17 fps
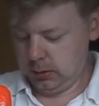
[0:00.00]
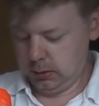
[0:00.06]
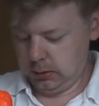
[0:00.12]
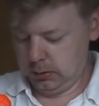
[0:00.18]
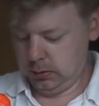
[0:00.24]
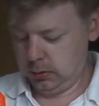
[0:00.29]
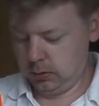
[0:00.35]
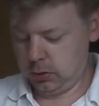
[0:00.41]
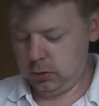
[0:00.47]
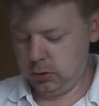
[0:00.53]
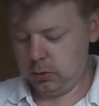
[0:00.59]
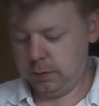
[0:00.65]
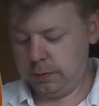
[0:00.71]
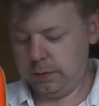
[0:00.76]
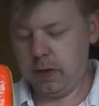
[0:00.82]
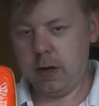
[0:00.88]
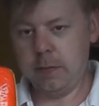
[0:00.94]
Short
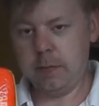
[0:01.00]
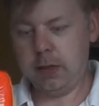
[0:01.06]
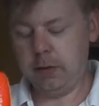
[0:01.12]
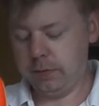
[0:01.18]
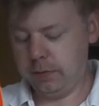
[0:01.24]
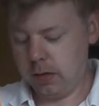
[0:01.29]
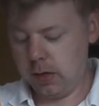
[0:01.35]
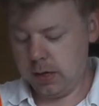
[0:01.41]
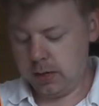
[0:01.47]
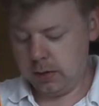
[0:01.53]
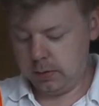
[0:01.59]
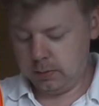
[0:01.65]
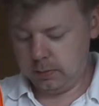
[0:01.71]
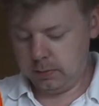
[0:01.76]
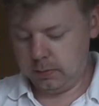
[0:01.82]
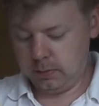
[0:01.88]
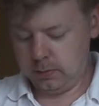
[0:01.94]
5-minute flight,
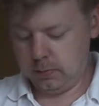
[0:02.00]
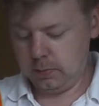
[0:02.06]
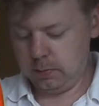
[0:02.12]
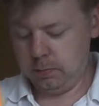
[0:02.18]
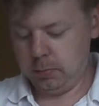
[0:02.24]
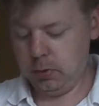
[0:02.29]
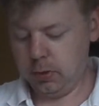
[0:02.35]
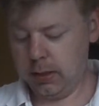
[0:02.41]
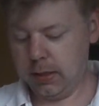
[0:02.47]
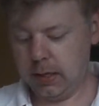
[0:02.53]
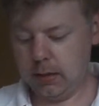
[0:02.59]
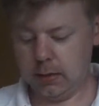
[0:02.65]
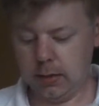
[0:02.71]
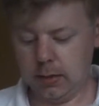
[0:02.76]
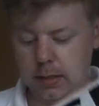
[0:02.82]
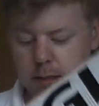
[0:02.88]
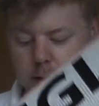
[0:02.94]
brought it down to land,